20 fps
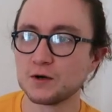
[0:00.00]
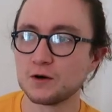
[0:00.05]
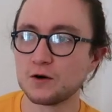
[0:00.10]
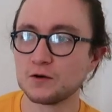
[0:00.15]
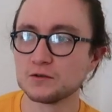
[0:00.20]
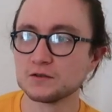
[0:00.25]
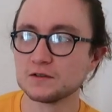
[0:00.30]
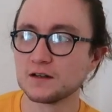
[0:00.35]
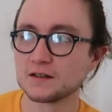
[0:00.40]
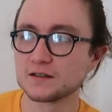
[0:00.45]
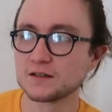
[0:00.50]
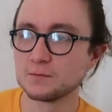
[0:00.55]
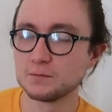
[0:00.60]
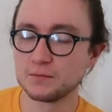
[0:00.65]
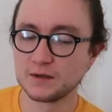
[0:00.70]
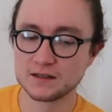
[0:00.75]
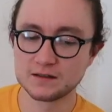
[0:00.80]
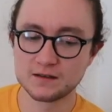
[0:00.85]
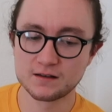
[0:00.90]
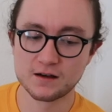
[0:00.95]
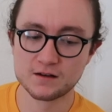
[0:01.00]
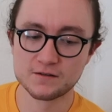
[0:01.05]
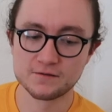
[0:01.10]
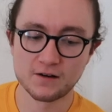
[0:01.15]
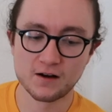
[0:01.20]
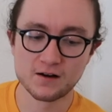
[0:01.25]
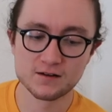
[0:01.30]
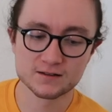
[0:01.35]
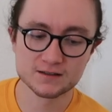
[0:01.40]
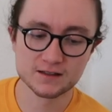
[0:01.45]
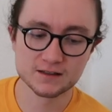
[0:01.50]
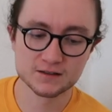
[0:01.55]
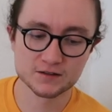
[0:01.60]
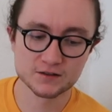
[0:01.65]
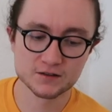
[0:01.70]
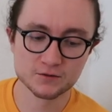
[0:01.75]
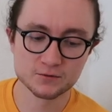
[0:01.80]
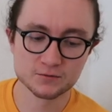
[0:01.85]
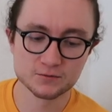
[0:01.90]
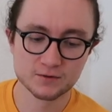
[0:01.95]
put on, like a big kind of Arctic
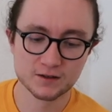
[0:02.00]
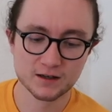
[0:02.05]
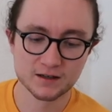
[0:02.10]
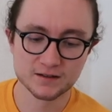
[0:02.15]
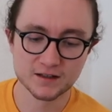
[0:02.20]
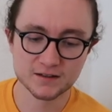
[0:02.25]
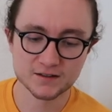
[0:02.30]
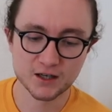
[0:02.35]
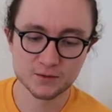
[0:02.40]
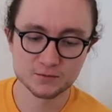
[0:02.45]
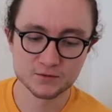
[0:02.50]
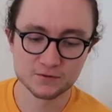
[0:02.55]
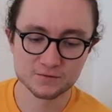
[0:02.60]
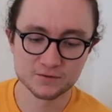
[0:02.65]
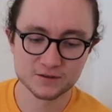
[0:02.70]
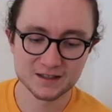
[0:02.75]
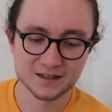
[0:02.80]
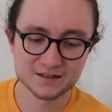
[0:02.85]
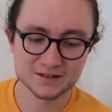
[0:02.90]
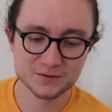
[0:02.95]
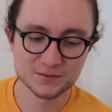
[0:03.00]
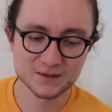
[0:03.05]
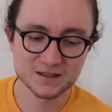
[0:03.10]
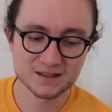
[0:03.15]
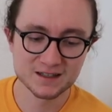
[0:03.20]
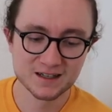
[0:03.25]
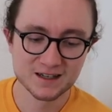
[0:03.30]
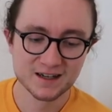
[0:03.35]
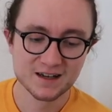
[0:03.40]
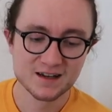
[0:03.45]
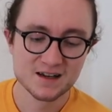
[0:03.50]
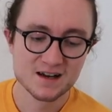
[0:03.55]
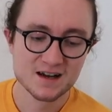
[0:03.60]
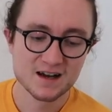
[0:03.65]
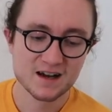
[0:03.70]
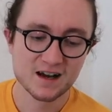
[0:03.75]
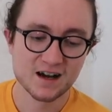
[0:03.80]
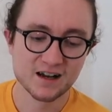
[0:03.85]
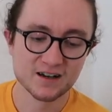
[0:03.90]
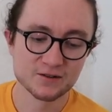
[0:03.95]
suit, and they kept offering that to me.
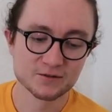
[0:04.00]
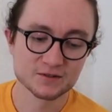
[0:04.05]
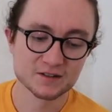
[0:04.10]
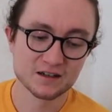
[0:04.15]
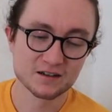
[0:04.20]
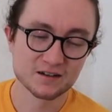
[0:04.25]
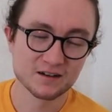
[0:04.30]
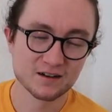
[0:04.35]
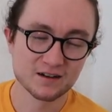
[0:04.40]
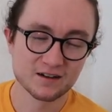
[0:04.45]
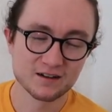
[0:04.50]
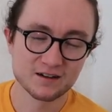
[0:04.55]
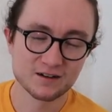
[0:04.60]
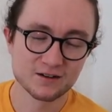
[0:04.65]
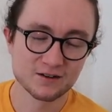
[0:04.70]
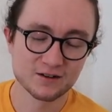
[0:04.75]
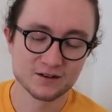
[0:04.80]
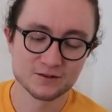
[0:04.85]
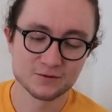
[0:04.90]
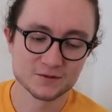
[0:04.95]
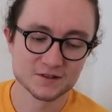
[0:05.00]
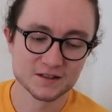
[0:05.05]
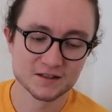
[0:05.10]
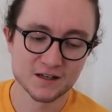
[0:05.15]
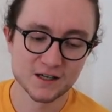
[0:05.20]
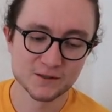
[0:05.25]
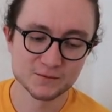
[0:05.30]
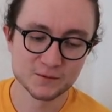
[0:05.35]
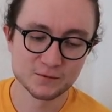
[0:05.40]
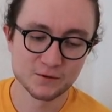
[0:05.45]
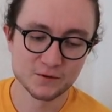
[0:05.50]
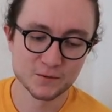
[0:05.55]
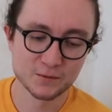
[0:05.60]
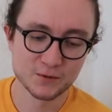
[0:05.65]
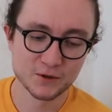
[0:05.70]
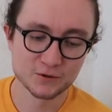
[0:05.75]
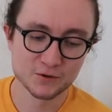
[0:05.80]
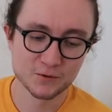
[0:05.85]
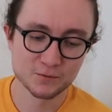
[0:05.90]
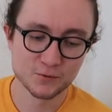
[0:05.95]
And I was like, oh, I honestly can't be bothered
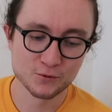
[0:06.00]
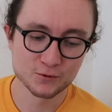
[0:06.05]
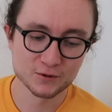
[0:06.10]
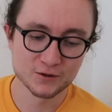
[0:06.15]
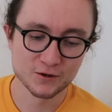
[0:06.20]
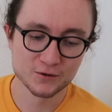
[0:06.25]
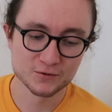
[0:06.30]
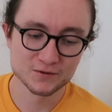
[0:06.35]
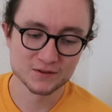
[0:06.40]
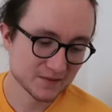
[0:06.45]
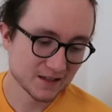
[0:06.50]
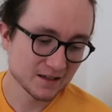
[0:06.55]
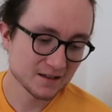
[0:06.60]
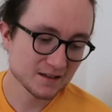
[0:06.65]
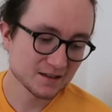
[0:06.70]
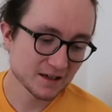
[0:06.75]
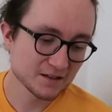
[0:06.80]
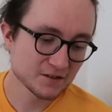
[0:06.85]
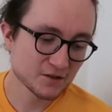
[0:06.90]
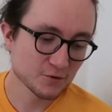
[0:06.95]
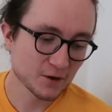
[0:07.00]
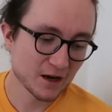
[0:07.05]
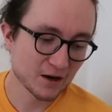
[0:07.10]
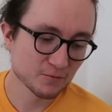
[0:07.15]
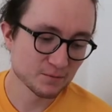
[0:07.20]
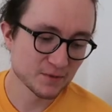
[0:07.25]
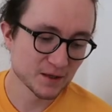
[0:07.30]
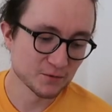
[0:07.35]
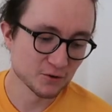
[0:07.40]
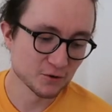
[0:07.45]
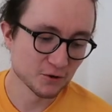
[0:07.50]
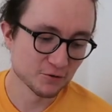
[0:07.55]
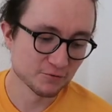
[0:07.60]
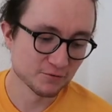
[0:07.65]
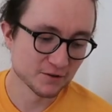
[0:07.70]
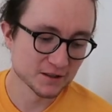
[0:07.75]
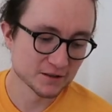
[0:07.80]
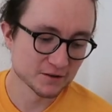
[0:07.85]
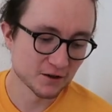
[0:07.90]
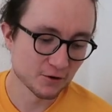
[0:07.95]
putting on more clothes. They, they do help people who are
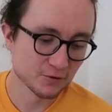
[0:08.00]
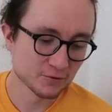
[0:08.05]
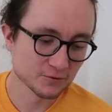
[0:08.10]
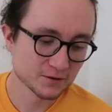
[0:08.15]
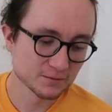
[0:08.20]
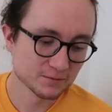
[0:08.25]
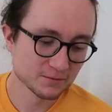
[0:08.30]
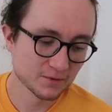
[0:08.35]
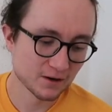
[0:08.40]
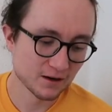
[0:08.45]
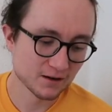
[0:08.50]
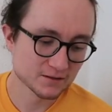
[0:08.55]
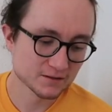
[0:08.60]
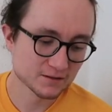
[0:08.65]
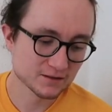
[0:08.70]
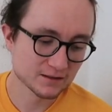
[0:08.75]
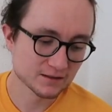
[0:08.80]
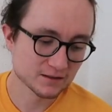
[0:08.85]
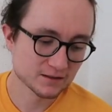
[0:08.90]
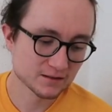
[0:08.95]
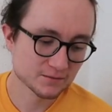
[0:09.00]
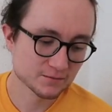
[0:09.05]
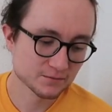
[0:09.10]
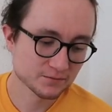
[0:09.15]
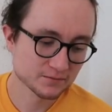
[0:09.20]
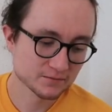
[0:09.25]
really cold, but just